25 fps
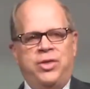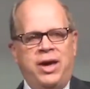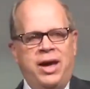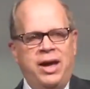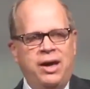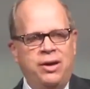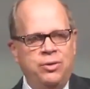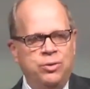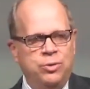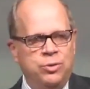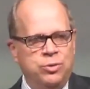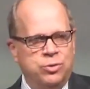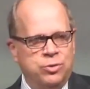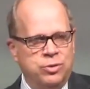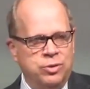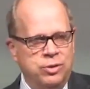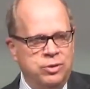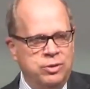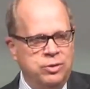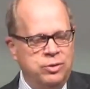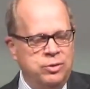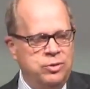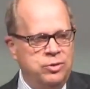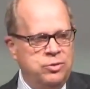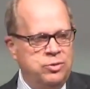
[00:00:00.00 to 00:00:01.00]

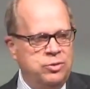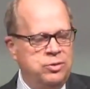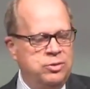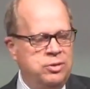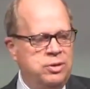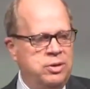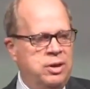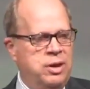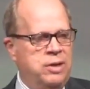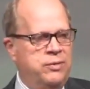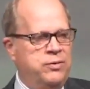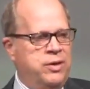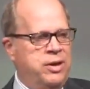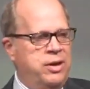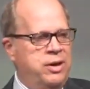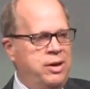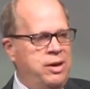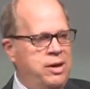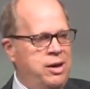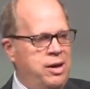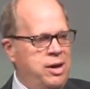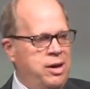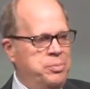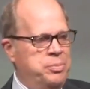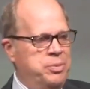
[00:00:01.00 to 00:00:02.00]
thousands of
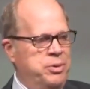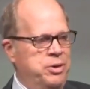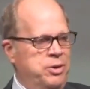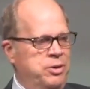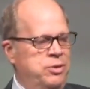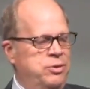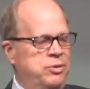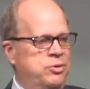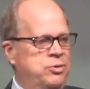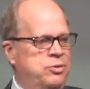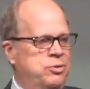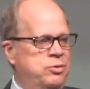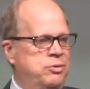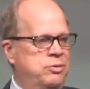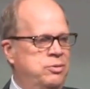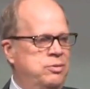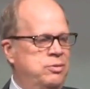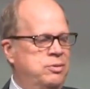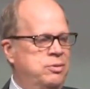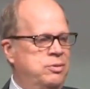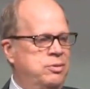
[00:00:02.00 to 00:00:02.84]
copies